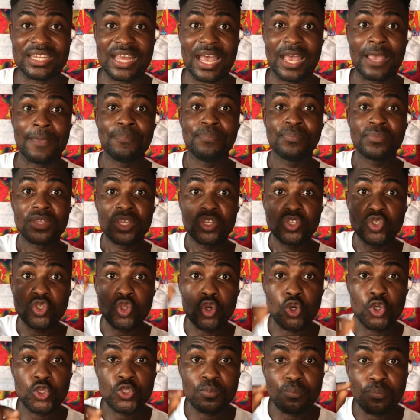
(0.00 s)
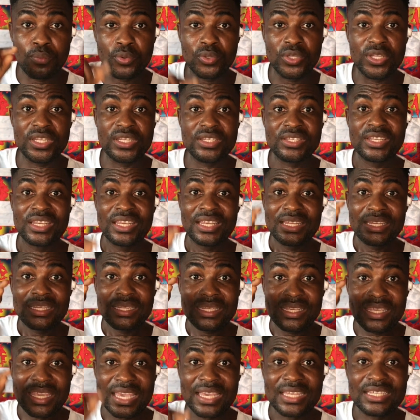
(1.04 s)
that those bunnies
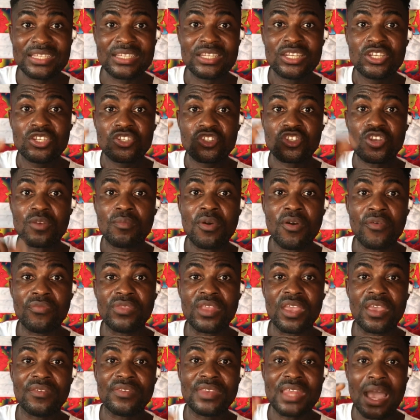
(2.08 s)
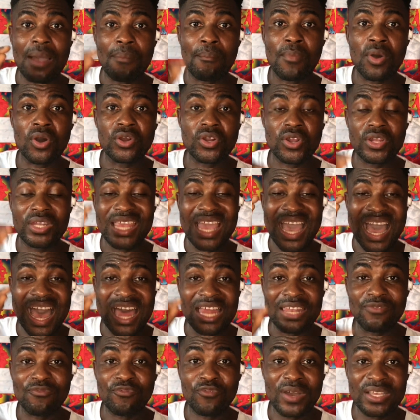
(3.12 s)
case, some of them, their mother, they
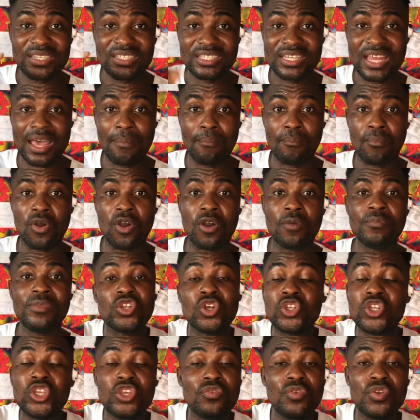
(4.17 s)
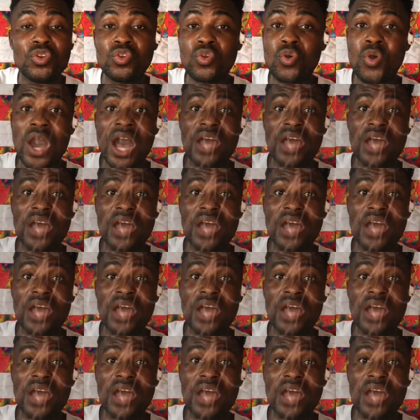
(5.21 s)
are first time mom, they don't even know